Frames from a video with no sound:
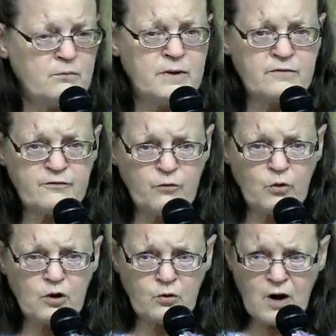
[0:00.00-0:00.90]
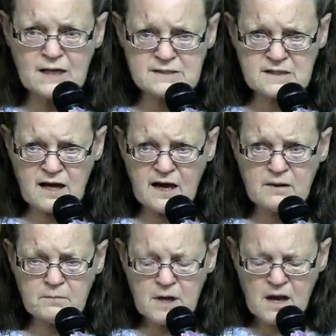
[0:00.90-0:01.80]
before Christ
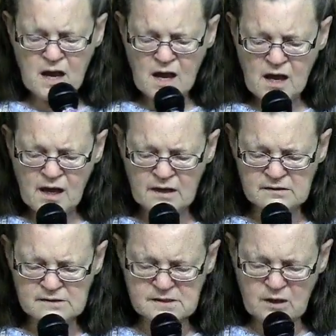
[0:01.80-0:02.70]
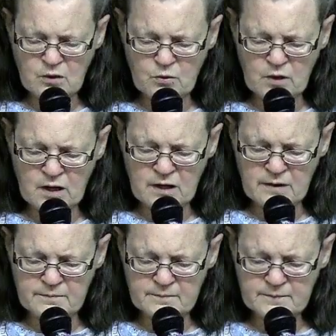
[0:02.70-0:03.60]
came. And so
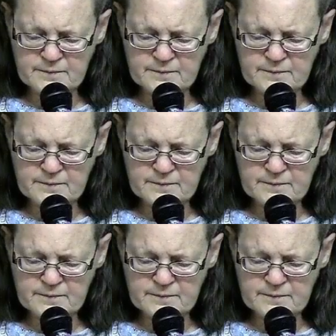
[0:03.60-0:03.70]
um,